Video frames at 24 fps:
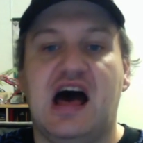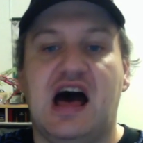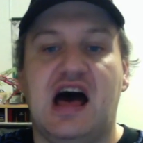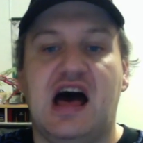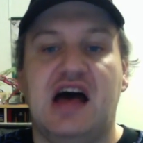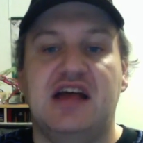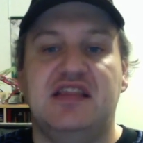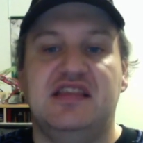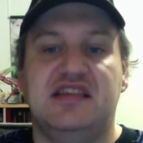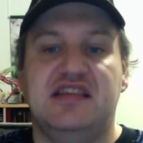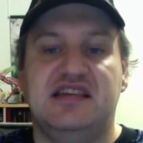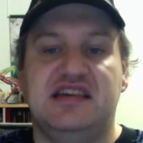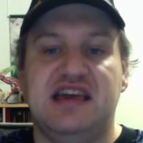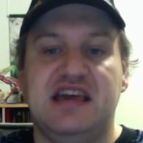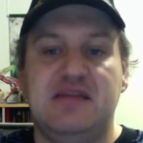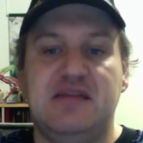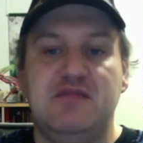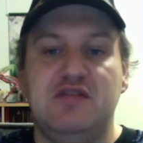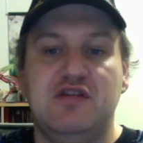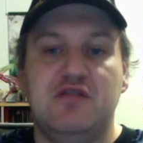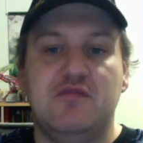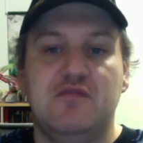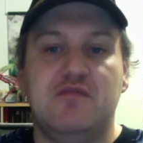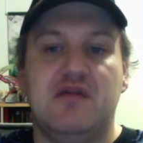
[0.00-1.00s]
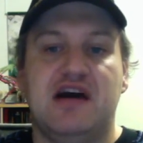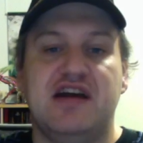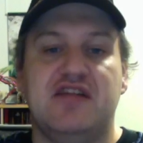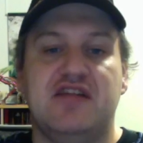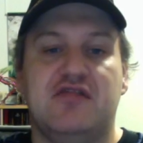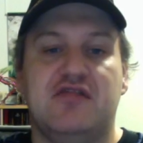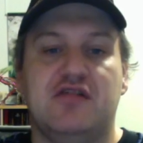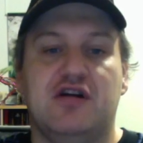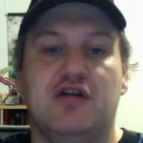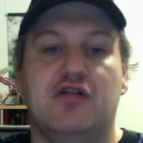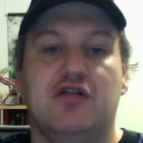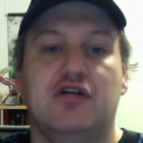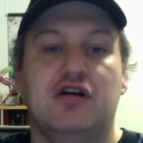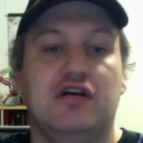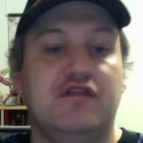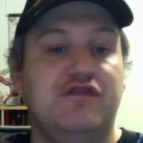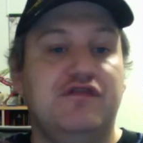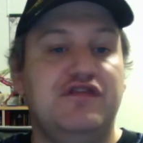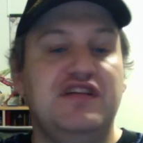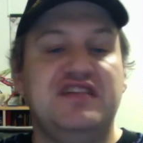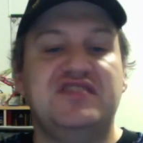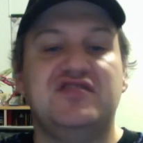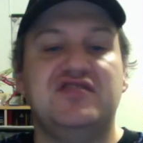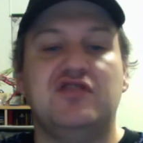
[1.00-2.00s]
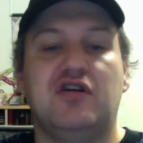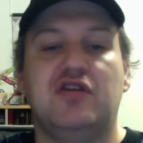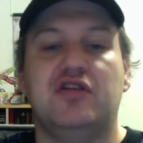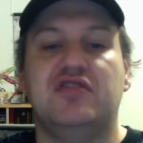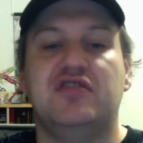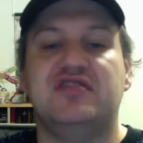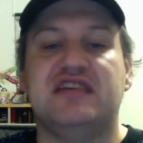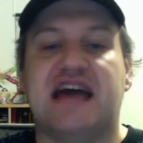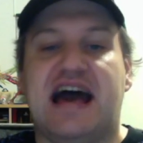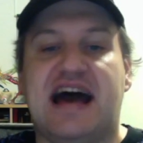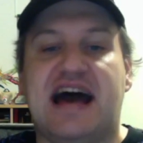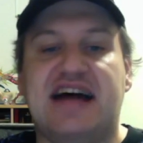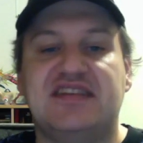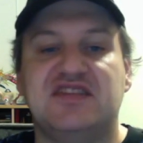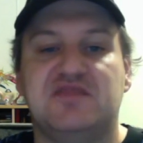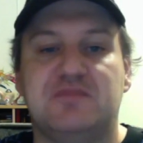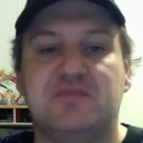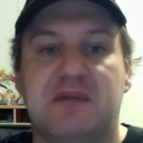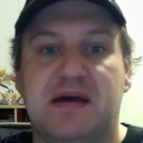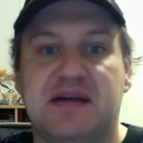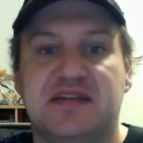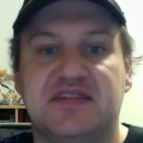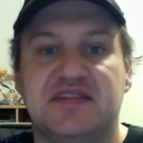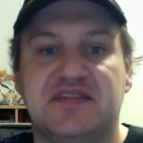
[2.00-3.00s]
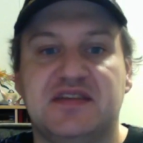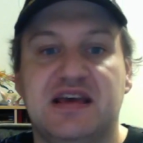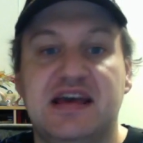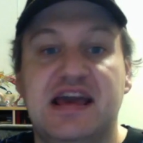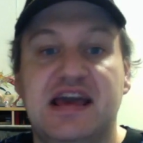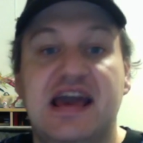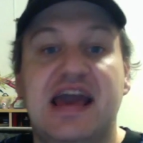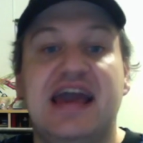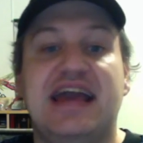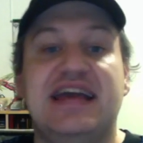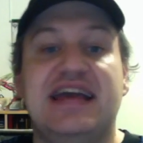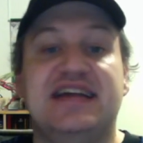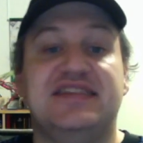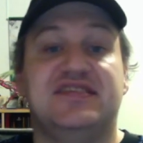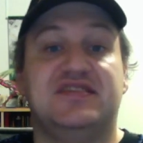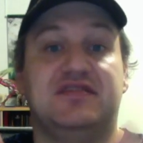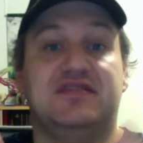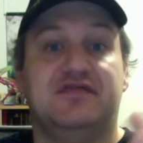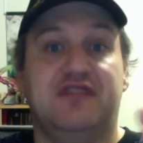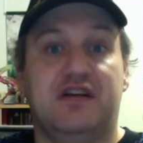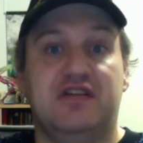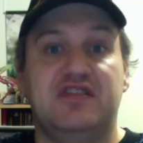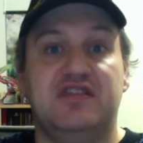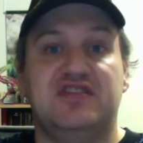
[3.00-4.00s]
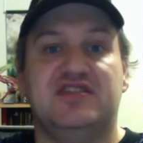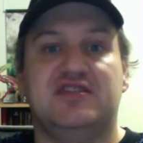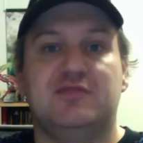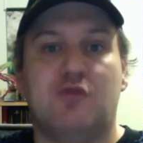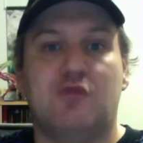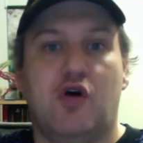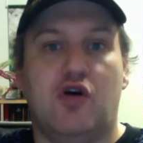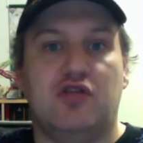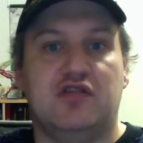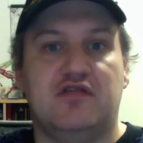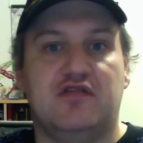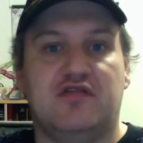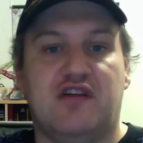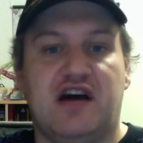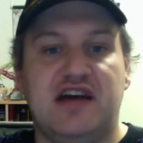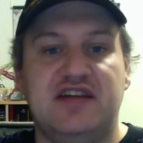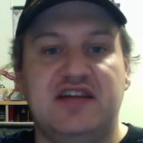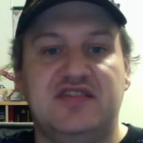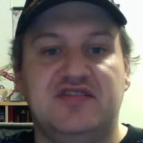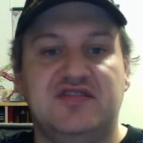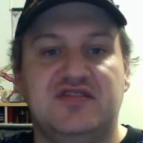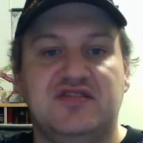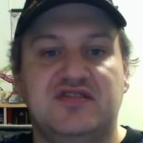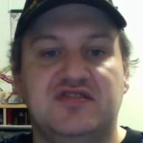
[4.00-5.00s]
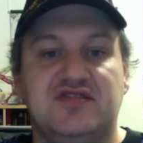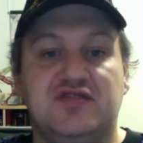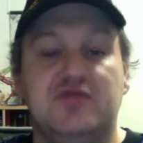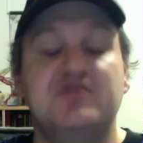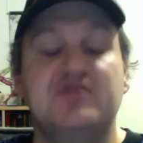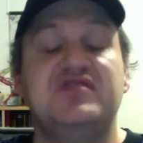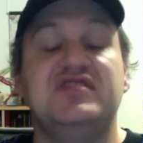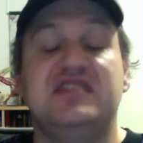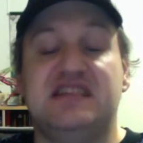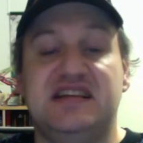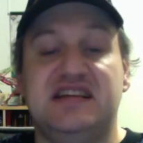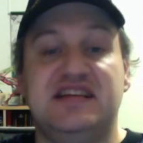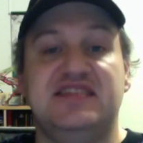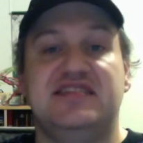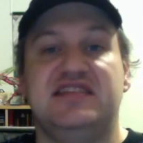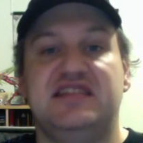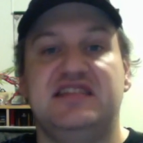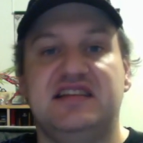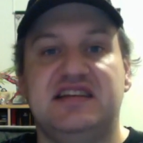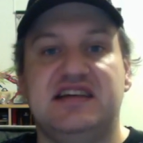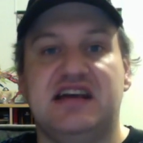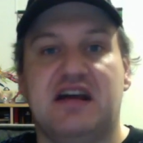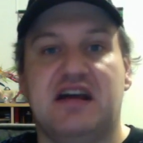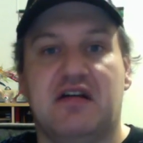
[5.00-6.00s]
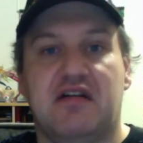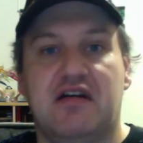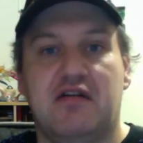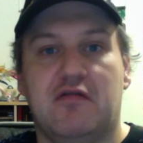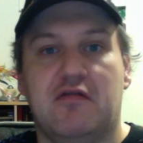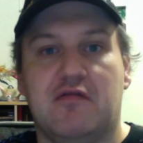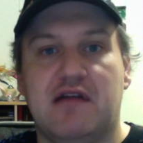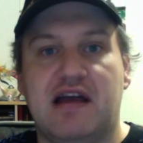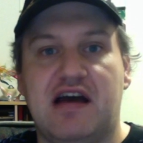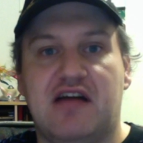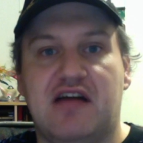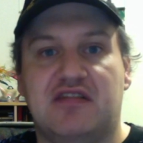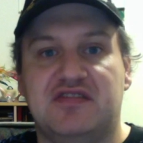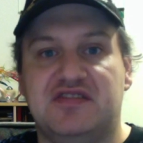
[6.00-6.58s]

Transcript: The Game Gear Micro fits all those aspects. It's a very small device, so it's easy to carry around. It's